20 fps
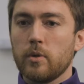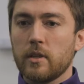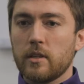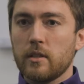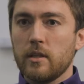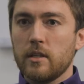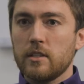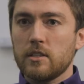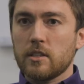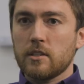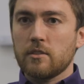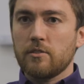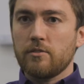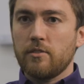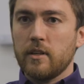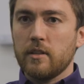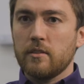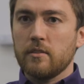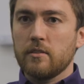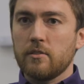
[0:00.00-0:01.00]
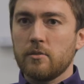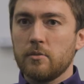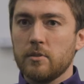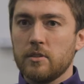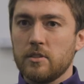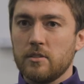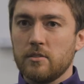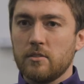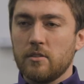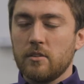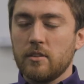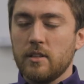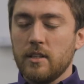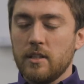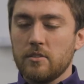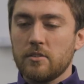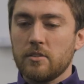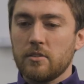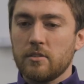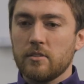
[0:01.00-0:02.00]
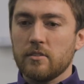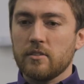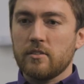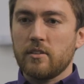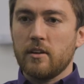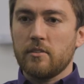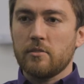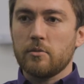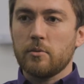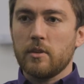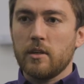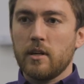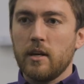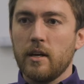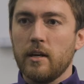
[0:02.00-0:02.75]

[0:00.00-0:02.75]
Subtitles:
QuickLogix files, which is our internal software